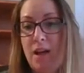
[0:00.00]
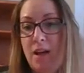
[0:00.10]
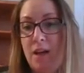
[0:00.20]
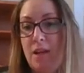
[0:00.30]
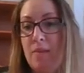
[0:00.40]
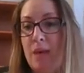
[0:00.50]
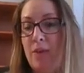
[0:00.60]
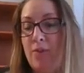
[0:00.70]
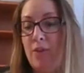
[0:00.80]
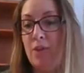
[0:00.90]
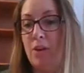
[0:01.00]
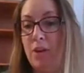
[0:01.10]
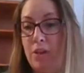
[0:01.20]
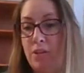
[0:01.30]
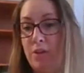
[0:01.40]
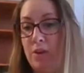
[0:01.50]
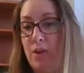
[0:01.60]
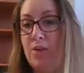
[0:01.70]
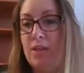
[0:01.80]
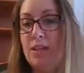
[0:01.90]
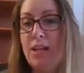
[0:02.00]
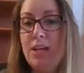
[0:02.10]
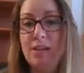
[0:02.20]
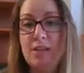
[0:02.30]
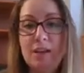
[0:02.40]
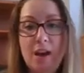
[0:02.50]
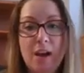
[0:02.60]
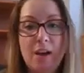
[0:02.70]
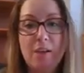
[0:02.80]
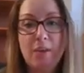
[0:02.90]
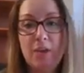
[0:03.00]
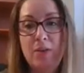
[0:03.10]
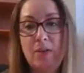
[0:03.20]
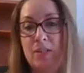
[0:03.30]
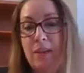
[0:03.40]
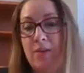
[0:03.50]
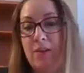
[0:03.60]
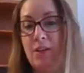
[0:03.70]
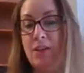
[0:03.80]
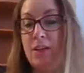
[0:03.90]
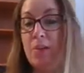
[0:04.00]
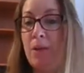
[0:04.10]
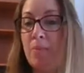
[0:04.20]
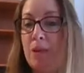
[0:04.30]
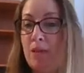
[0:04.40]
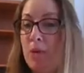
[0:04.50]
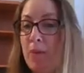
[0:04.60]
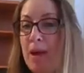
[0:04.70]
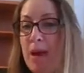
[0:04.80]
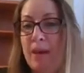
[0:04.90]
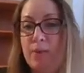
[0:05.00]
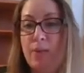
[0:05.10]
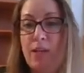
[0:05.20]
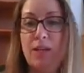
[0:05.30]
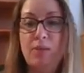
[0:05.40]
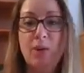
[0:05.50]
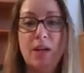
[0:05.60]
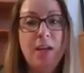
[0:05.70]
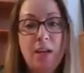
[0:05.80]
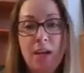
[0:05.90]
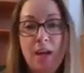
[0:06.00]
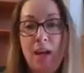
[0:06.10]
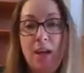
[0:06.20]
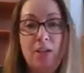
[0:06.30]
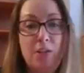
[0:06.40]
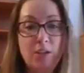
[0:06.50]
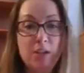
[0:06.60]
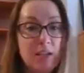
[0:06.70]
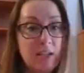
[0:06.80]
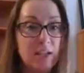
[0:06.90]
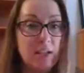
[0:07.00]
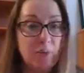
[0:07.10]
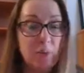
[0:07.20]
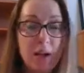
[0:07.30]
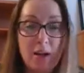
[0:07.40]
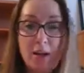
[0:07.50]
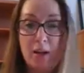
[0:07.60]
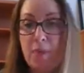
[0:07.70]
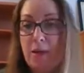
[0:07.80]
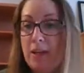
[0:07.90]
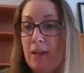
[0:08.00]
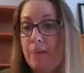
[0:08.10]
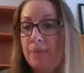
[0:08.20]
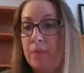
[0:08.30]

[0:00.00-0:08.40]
And if you're already doing those things, you can definitely double up on the probiotics when it gets runny and use the digestive blend on their belly.